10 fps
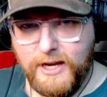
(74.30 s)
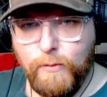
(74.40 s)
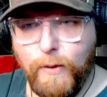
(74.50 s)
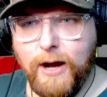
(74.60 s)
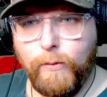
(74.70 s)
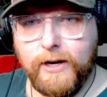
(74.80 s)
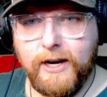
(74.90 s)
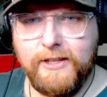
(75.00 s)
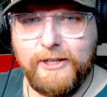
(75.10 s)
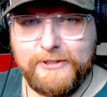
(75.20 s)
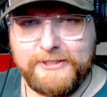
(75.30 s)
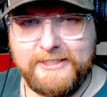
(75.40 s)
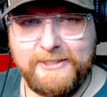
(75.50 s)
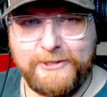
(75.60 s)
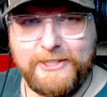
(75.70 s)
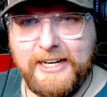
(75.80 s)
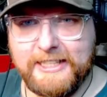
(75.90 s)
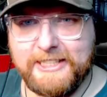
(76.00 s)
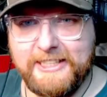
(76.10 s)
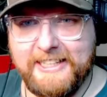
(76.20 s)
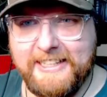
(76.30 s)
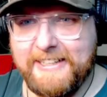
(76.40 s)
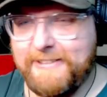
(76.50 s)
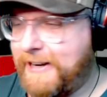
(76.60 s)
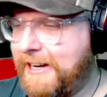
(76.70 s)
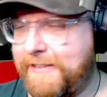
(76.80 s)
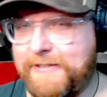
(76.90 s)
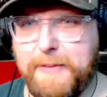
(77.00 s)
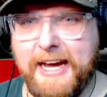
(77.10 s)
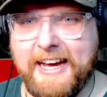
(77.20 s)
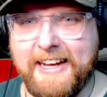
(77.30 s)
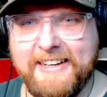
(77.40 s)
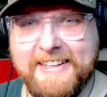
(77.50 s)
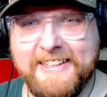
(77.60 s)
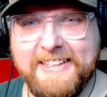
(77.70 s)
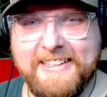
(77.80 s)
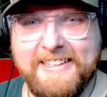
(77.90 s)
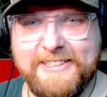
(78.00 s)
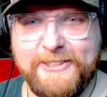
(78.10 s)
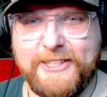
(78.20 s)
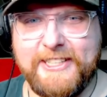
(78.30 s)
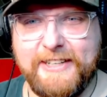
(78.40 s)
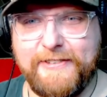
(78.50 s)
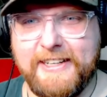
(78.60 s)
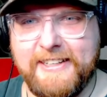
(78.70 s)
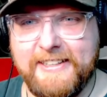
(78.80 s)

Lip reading: Wow, what are those? Those are actually right off the bat. Those are different.